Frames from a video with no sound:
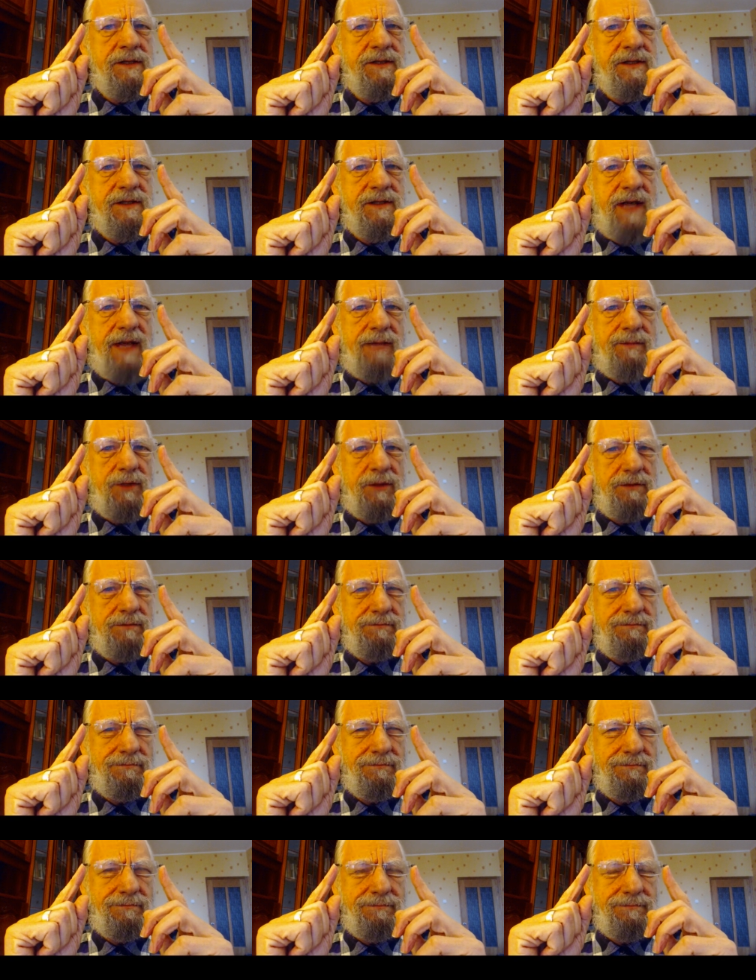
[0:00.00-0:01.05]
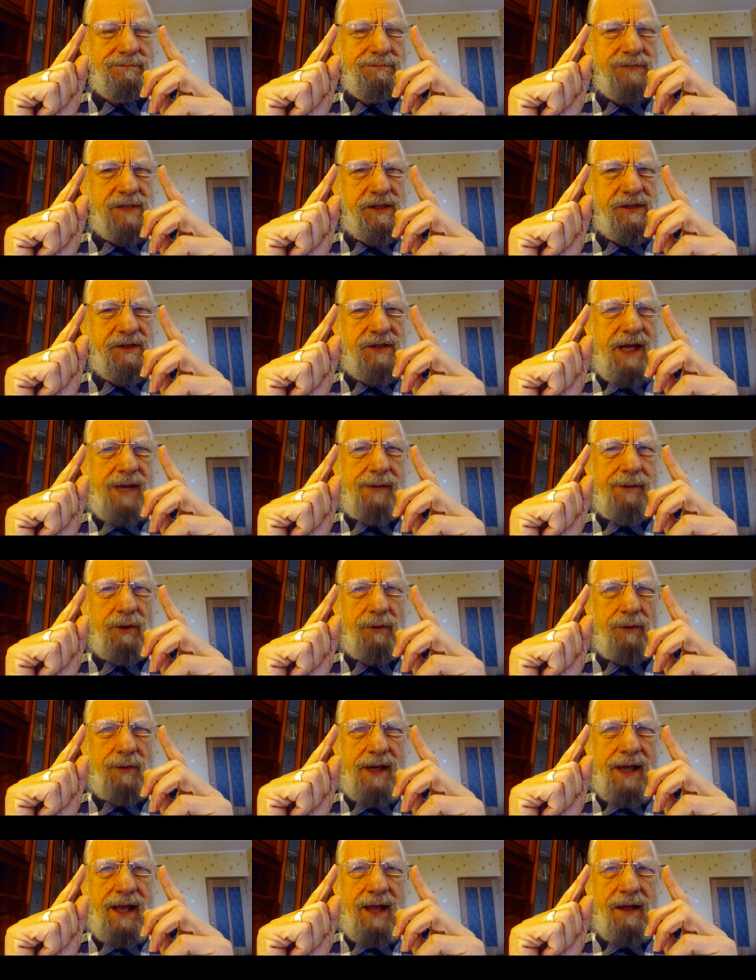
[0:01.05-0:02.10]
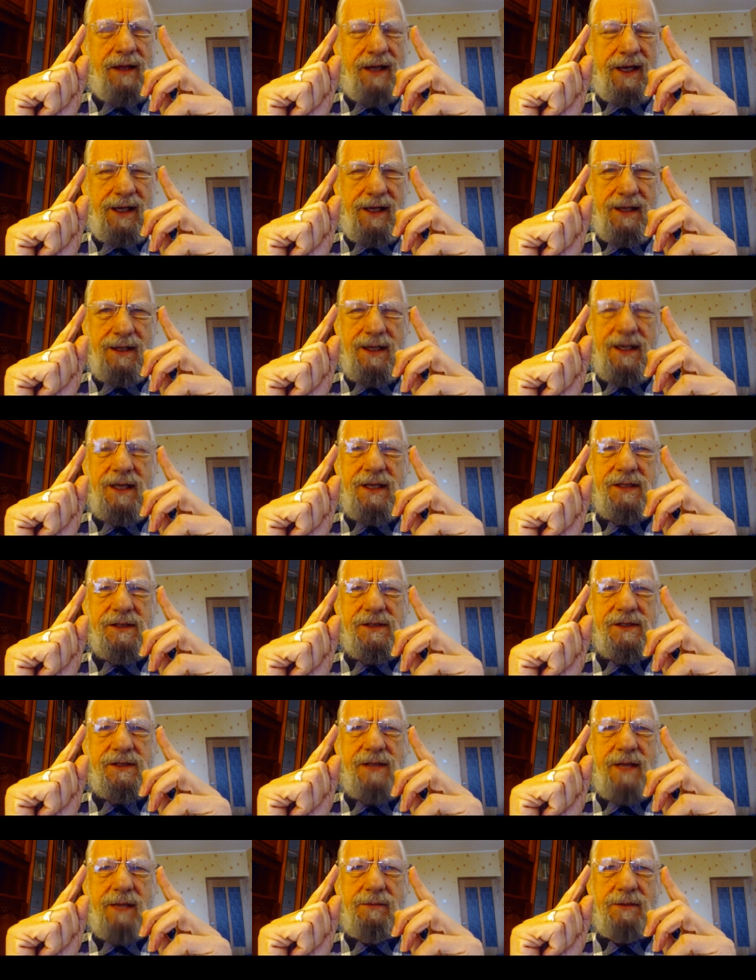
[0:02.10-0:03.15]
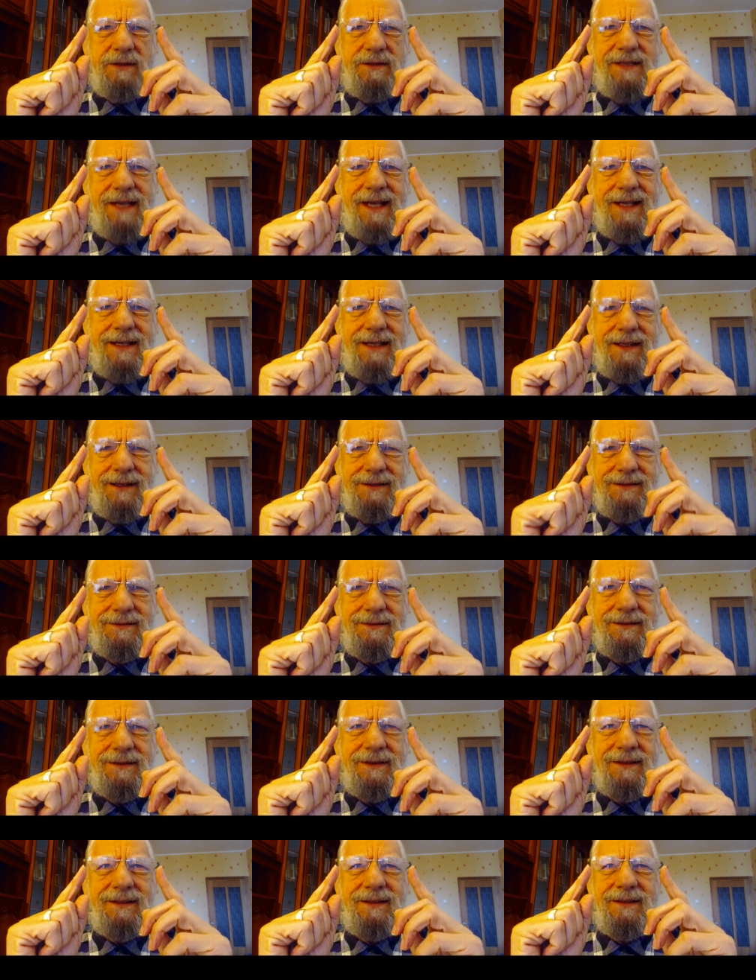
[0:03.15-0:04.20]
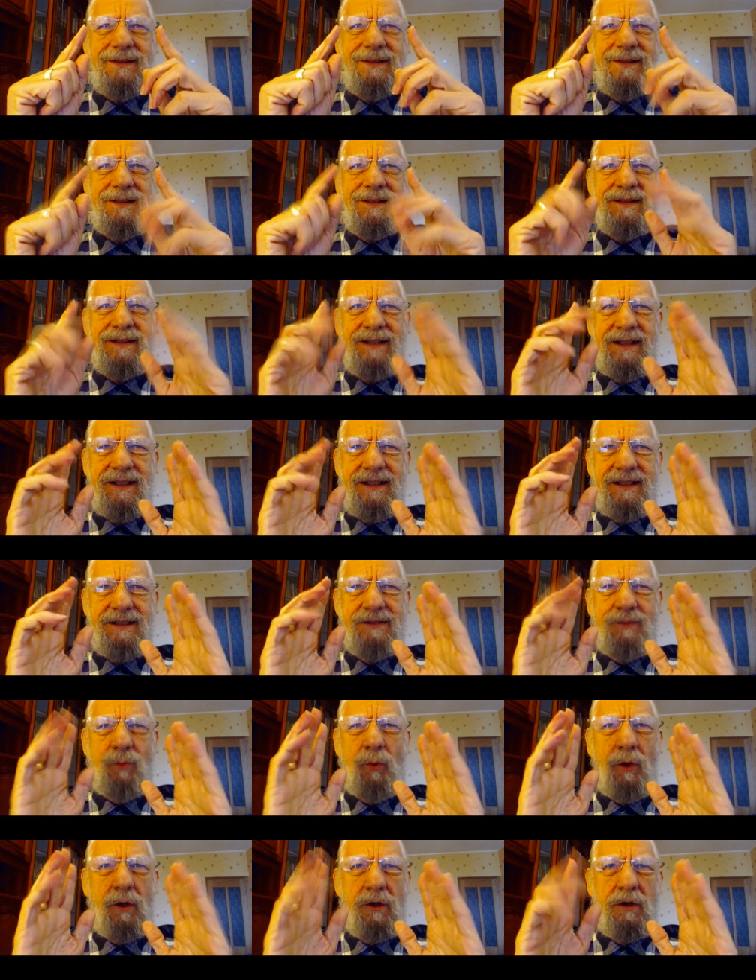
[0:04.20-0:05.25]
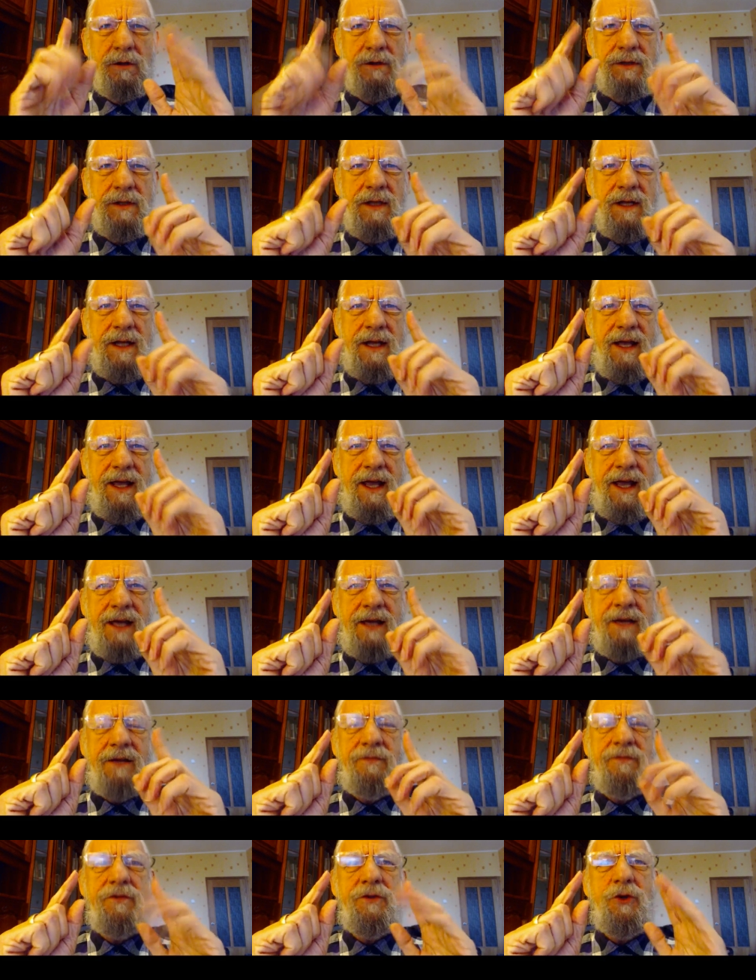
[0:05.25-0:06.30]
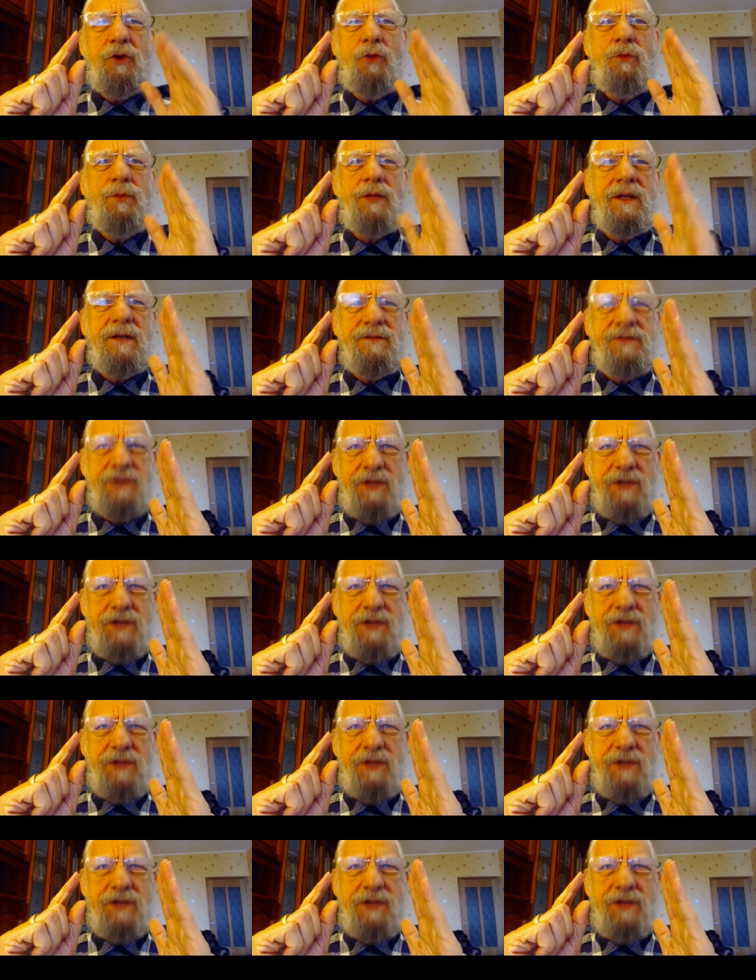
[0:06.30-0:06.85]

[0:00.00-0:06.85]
stable, stable reality, stable data in his world. And if you believe